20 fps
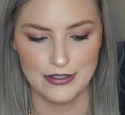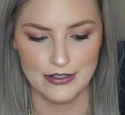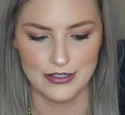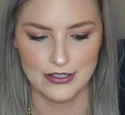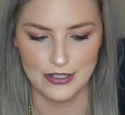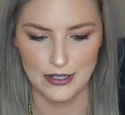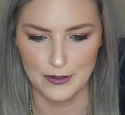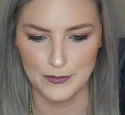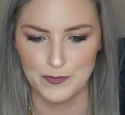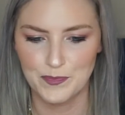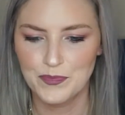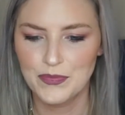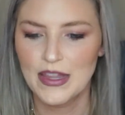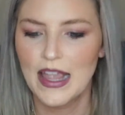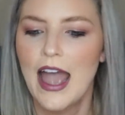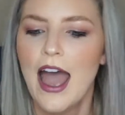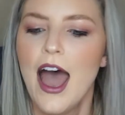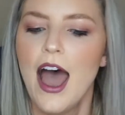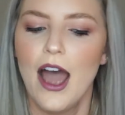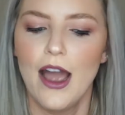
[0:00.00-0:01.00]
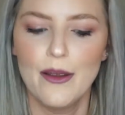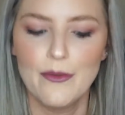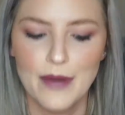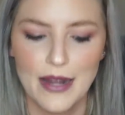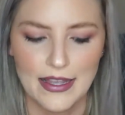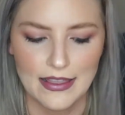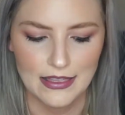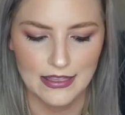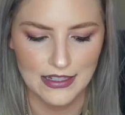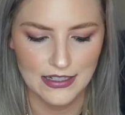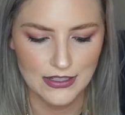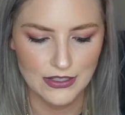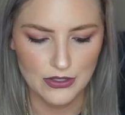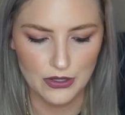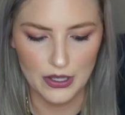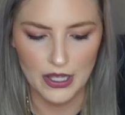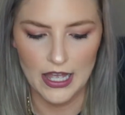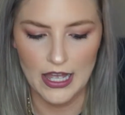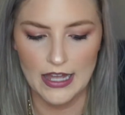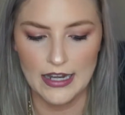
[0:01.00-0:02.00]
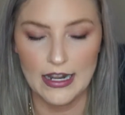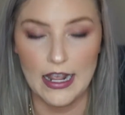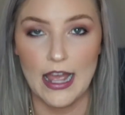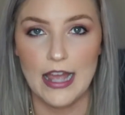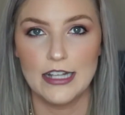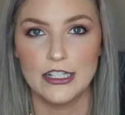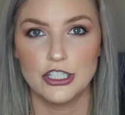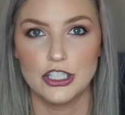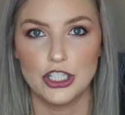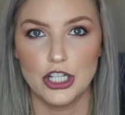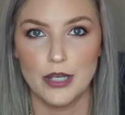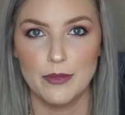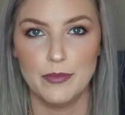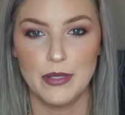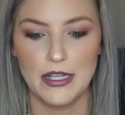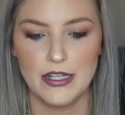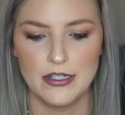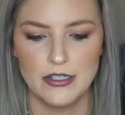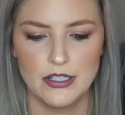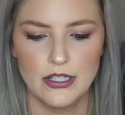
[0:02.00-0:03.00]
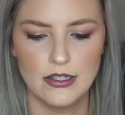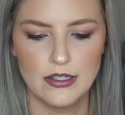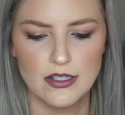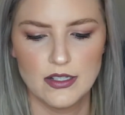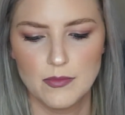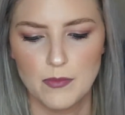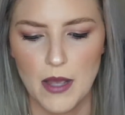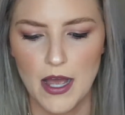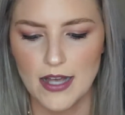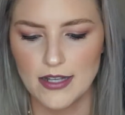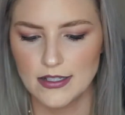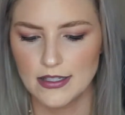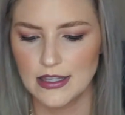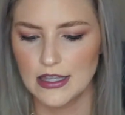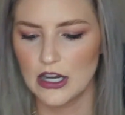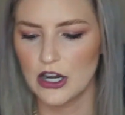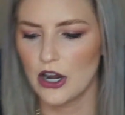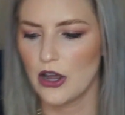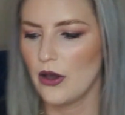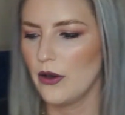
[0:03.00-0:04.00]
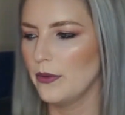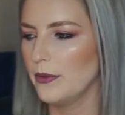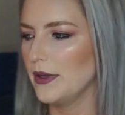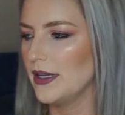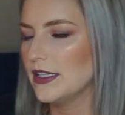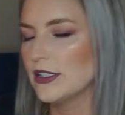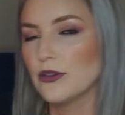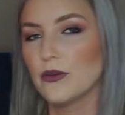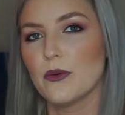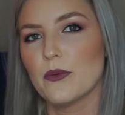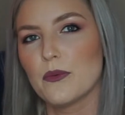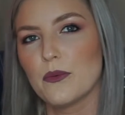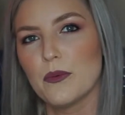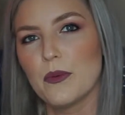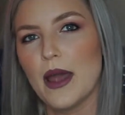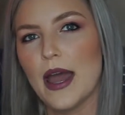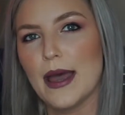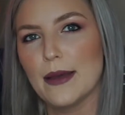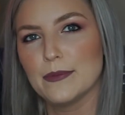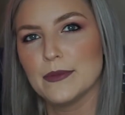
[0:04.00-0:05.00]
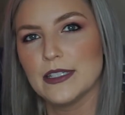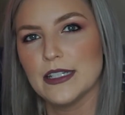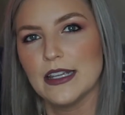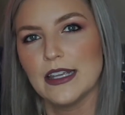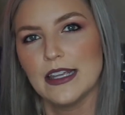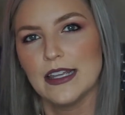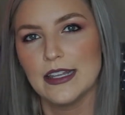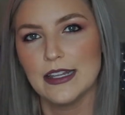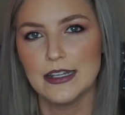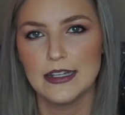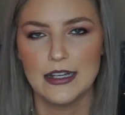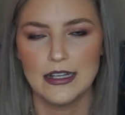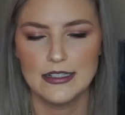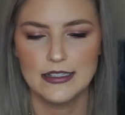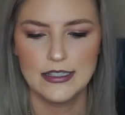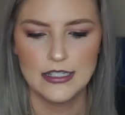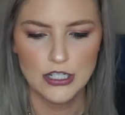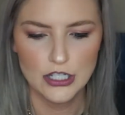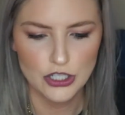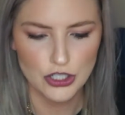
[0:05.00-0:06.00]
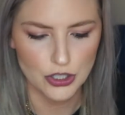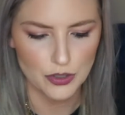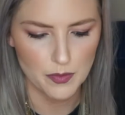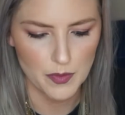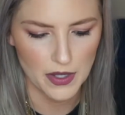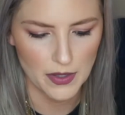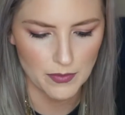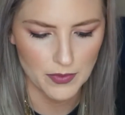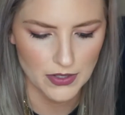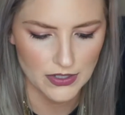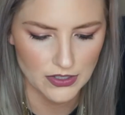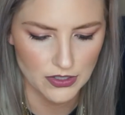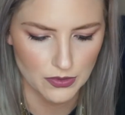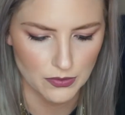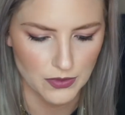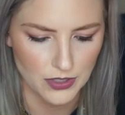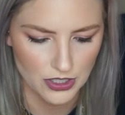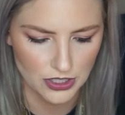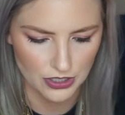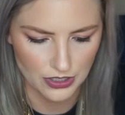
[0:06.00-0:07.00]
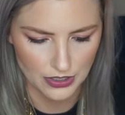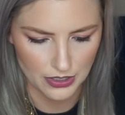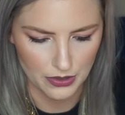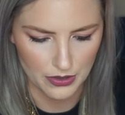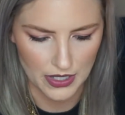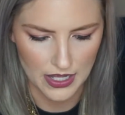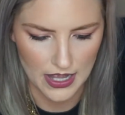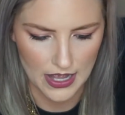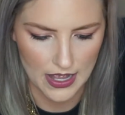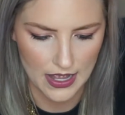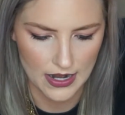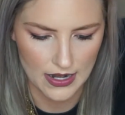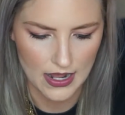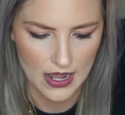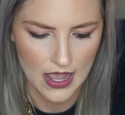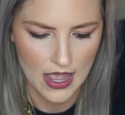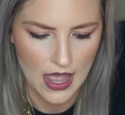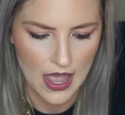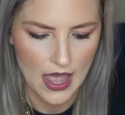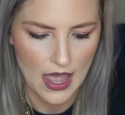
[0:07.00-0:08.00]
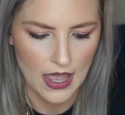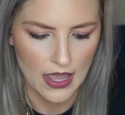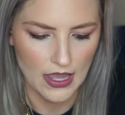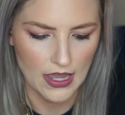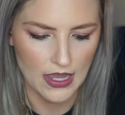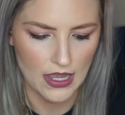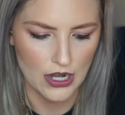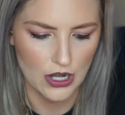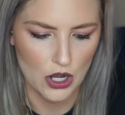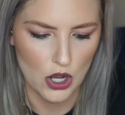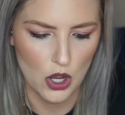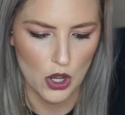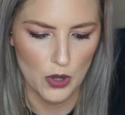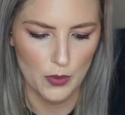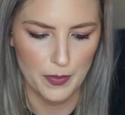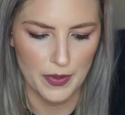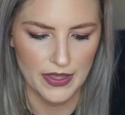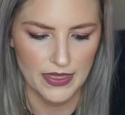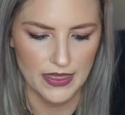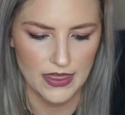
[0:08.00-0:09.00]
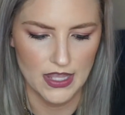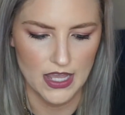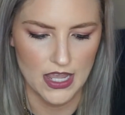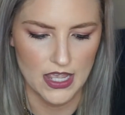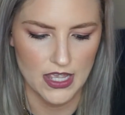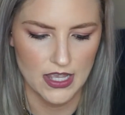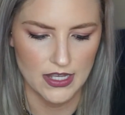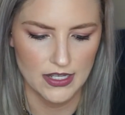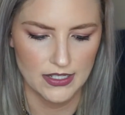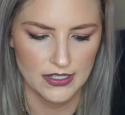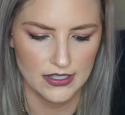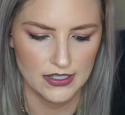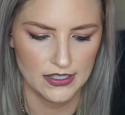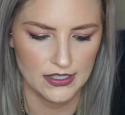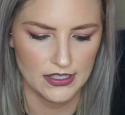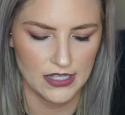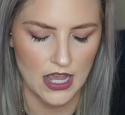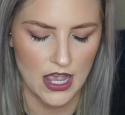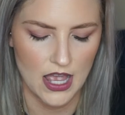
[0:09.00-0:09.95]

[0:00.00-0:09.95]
So, all right, let's go ahead and jump into this box. They're always wrapped in tissue paper, so we'll just go ahead and open this.